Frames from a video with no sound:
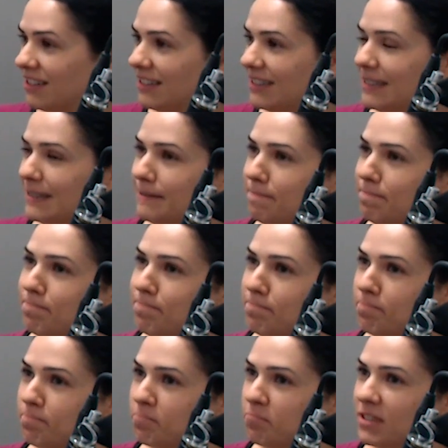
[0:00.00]

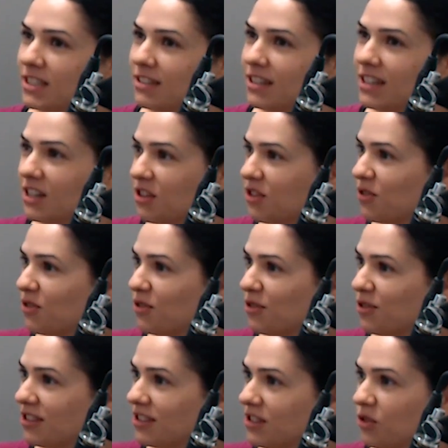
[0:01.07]
inner
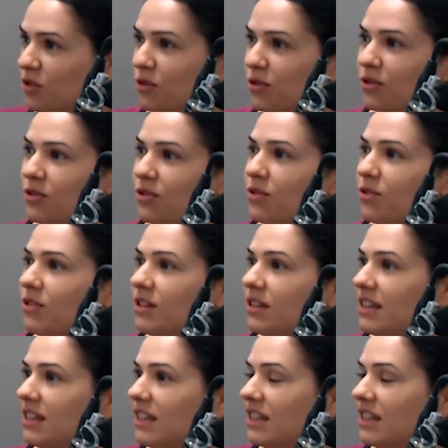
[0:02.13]
thoughts or